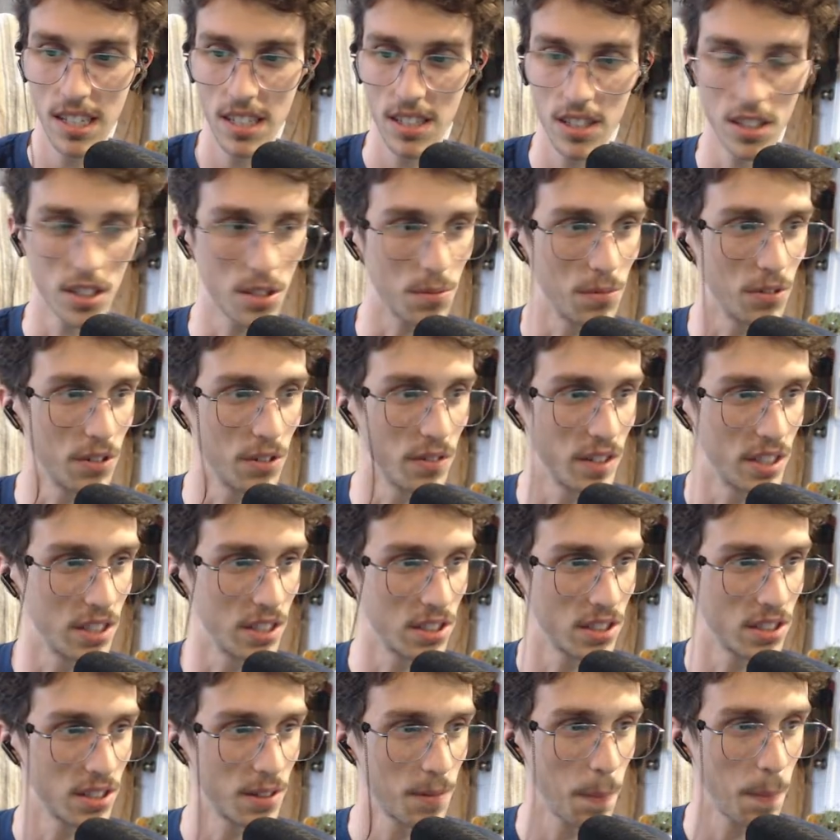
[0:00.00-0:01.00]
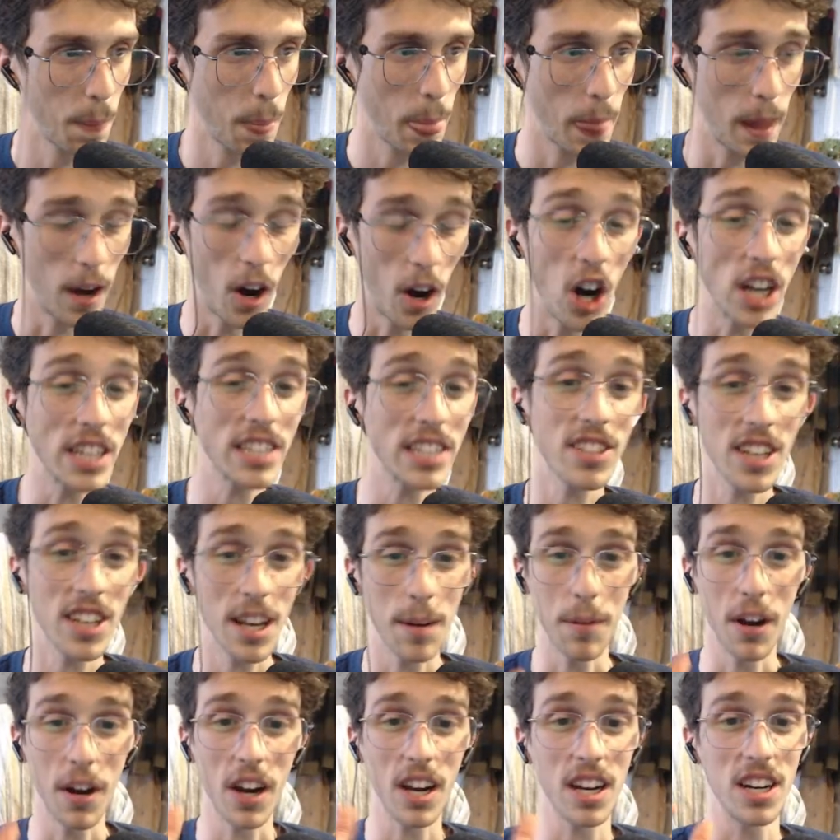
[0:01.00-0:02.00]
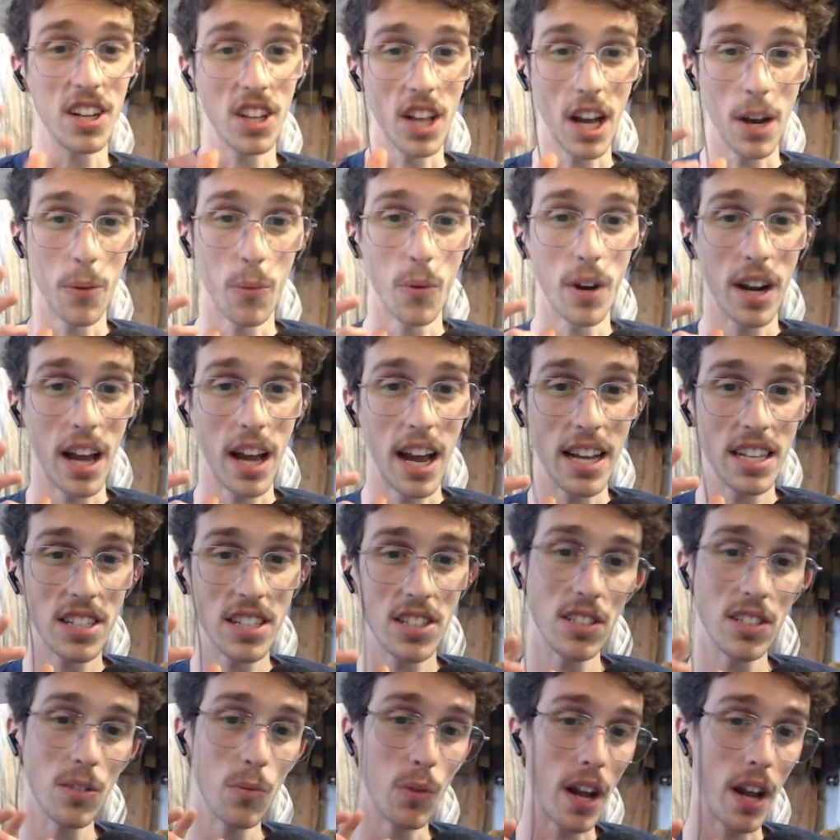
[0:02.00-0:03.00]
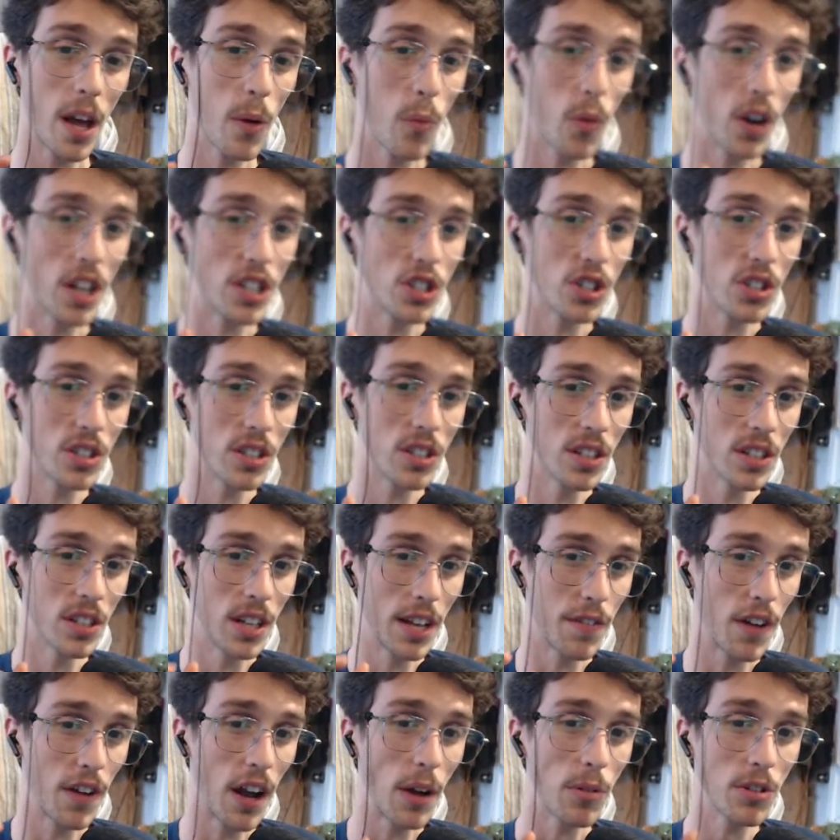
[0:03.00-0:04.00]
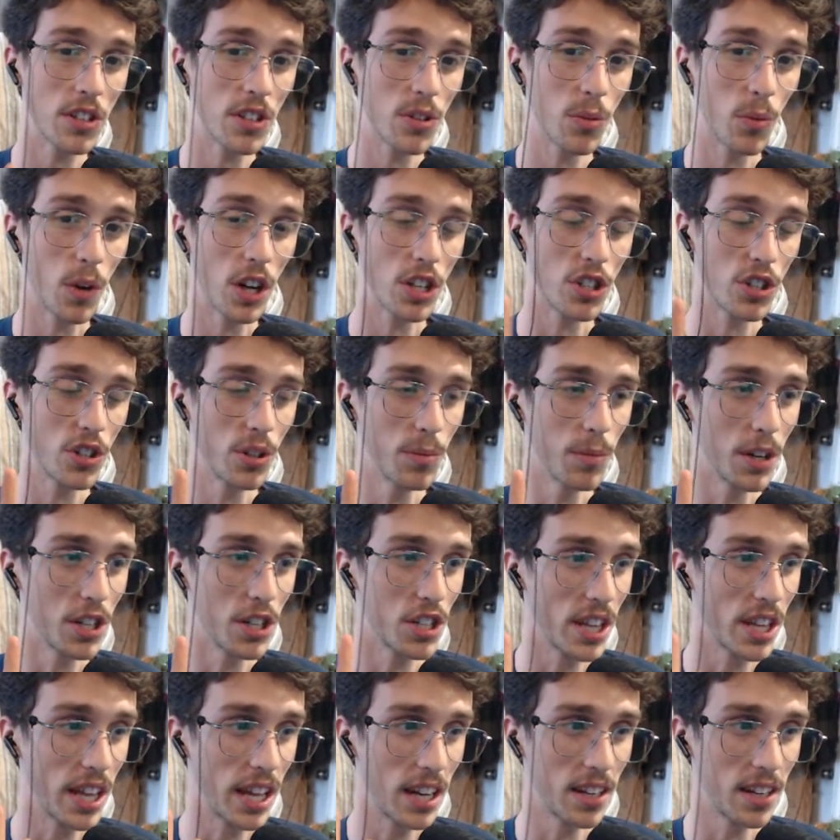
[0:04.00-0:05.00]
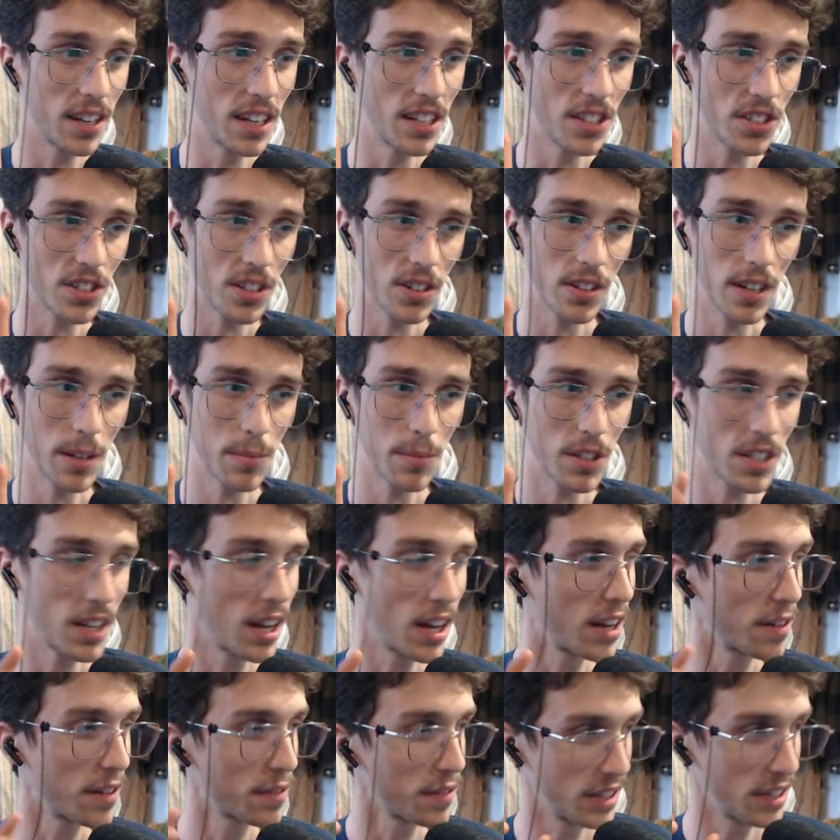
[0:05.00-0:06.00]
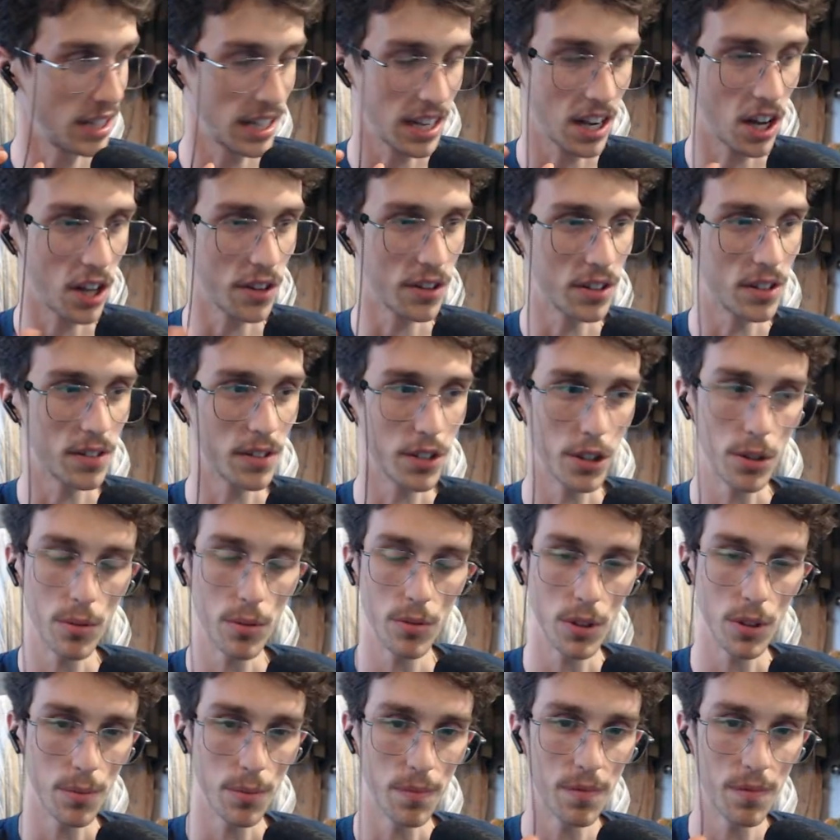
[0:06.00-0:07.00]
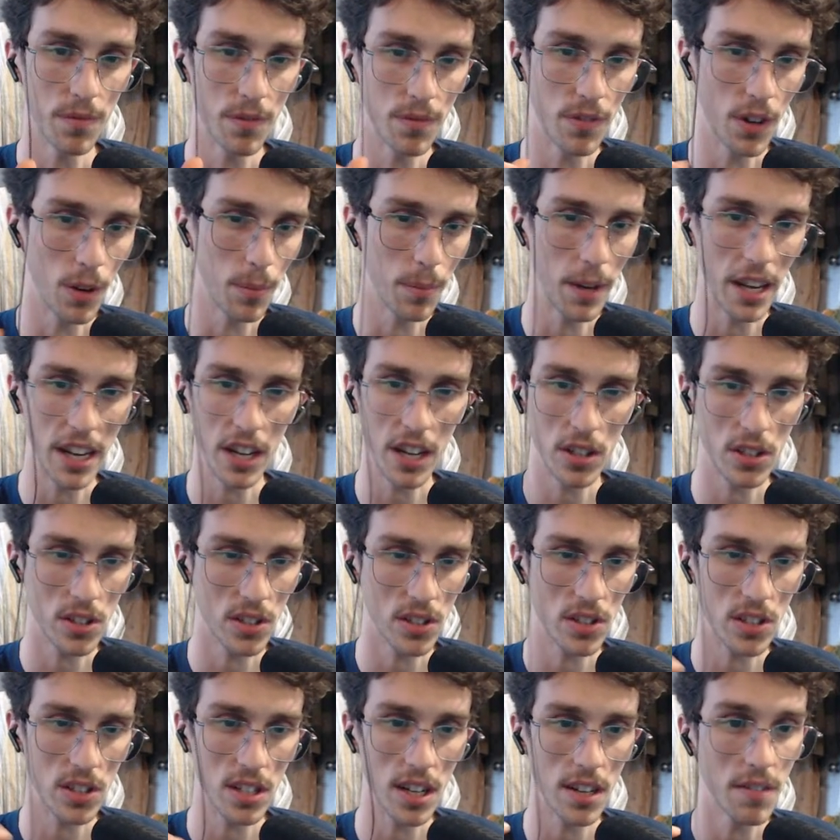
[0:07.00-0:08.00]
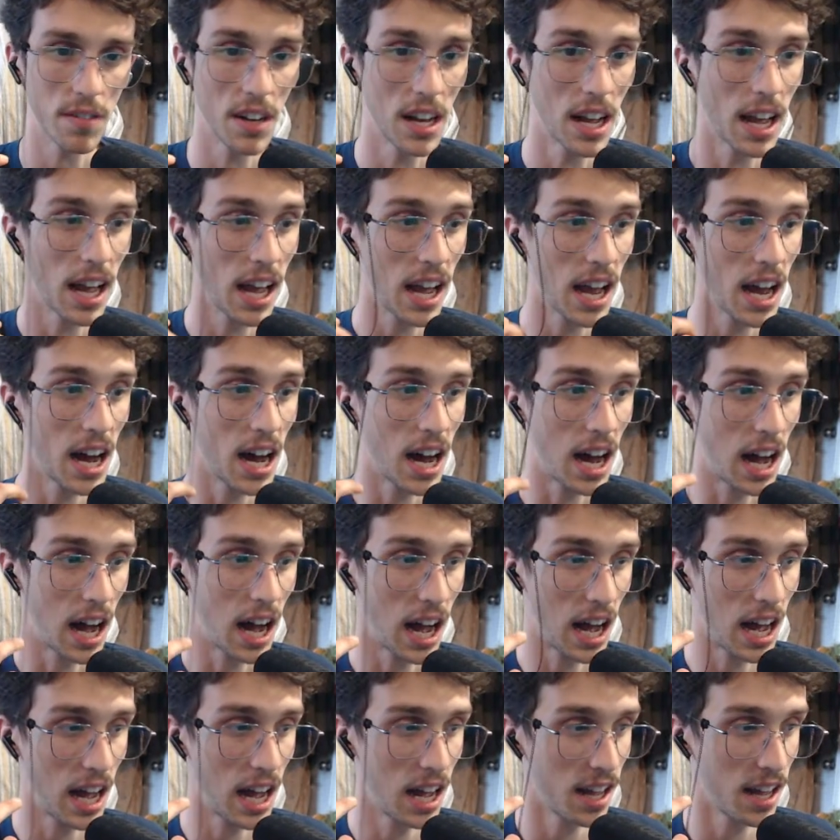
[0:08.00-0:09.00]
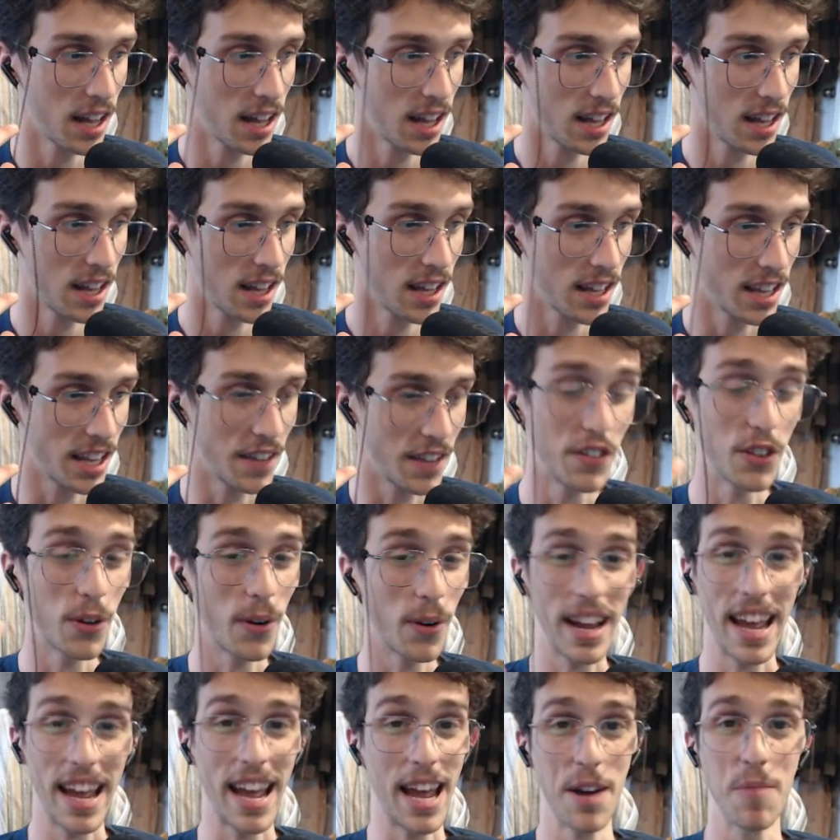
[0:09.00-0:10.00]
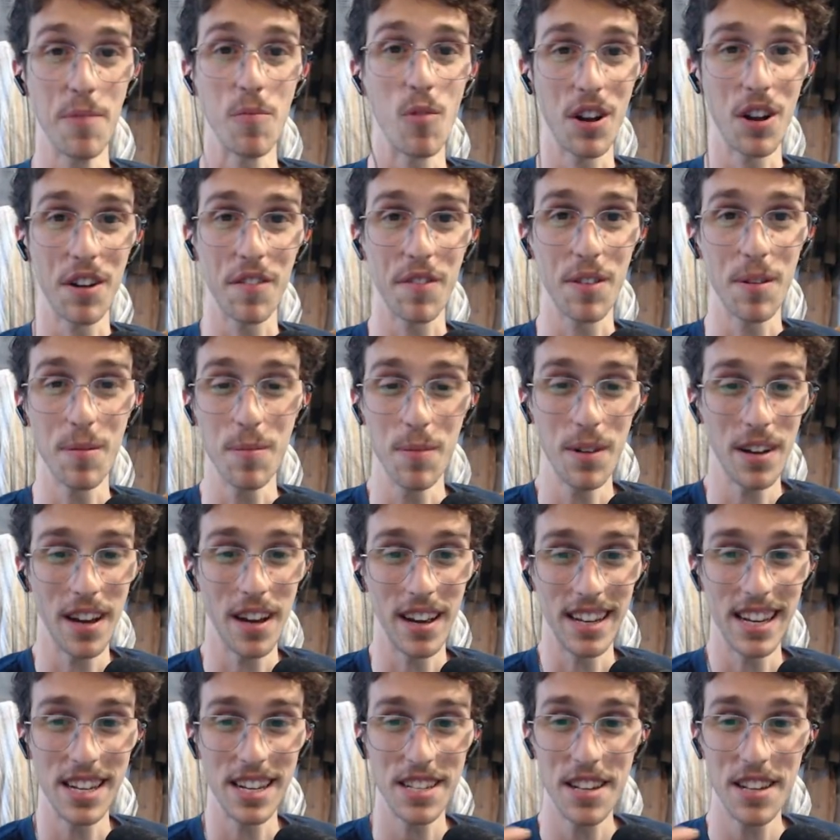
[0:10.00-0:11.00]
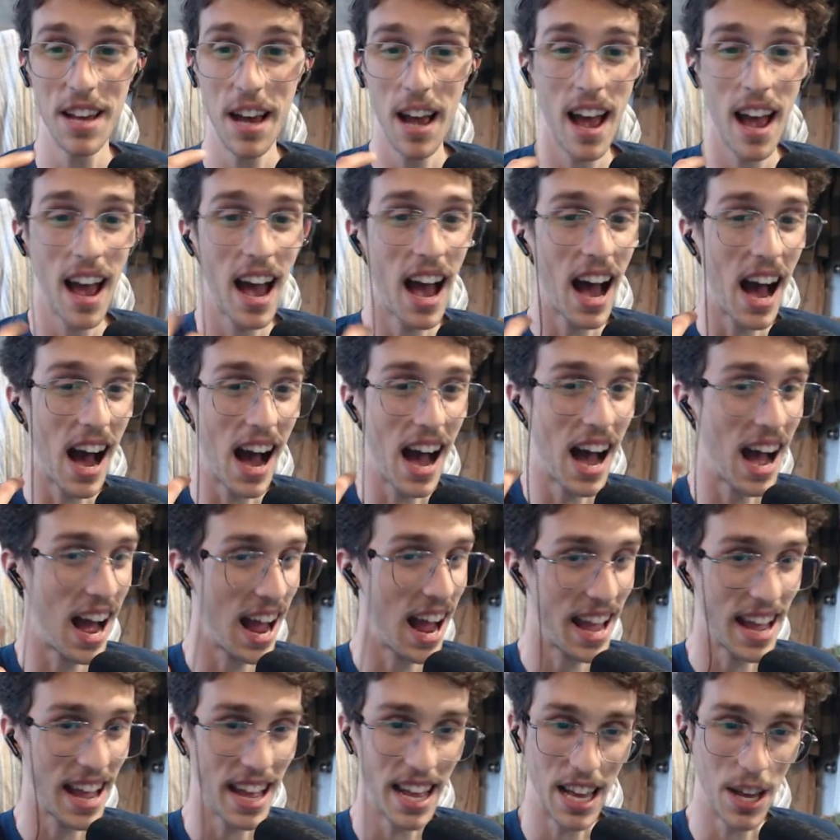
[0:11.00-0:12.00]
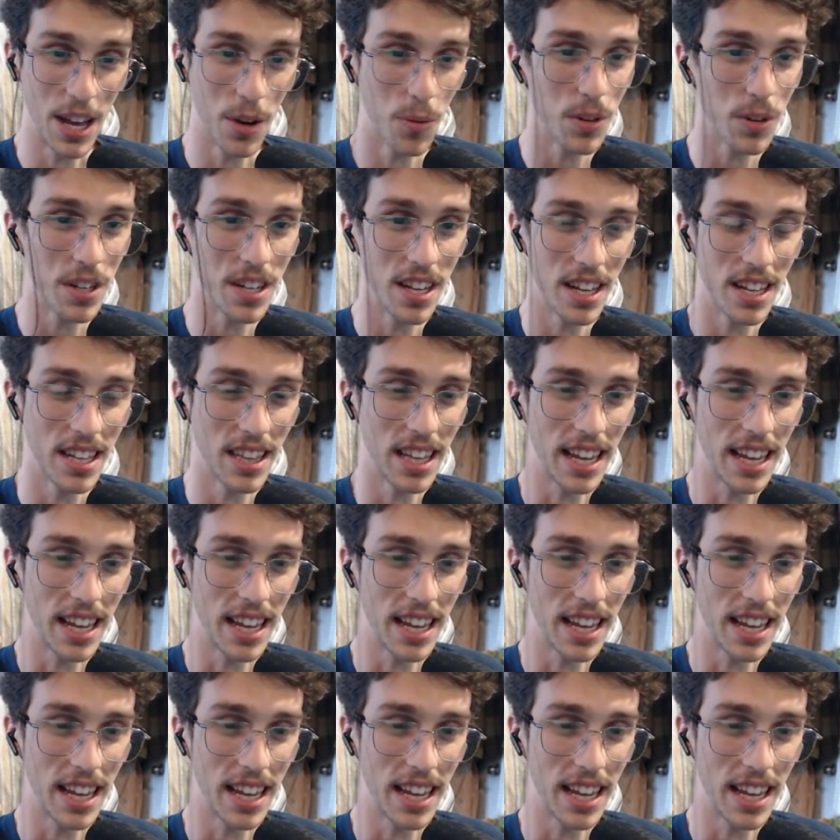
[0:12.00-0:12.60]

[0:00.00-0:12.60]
Just movies. Honestly, I'm not gonna lie. When I watch, if I was to watch too much of that Instagram stuff and like other YouTube filmmakers and stuff, even though I am one of them, I guess, it would like